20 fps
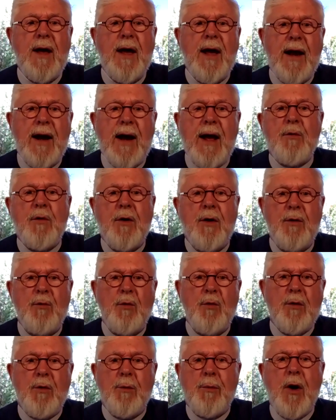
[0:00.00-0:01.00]
And
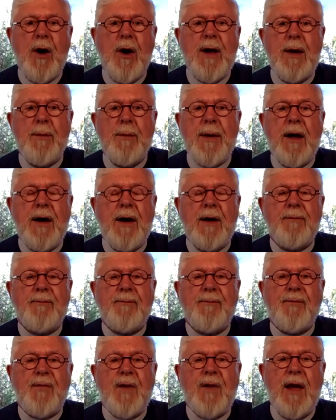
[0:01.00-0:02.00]
we were praying about it.
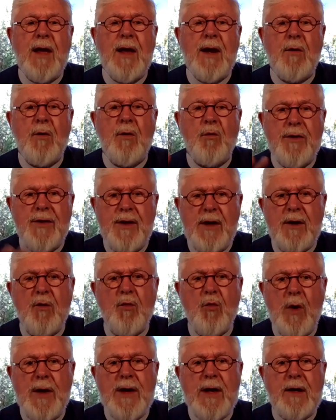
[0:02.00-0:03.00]
And within a
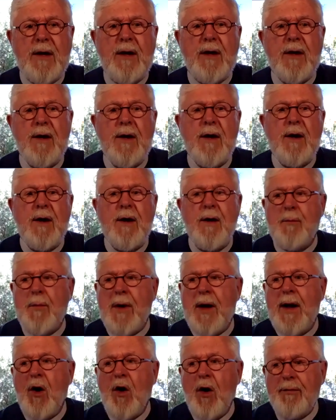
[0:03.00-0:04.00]
week,
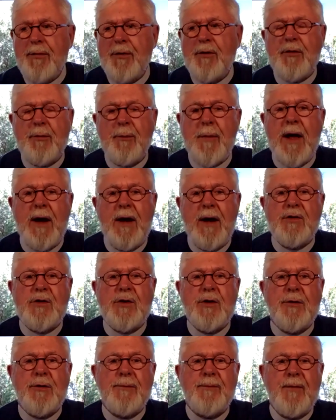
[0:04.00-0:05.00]
my office
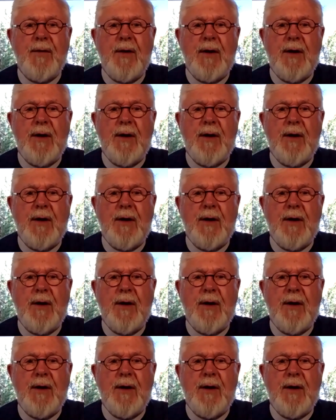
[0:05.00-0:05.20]
manager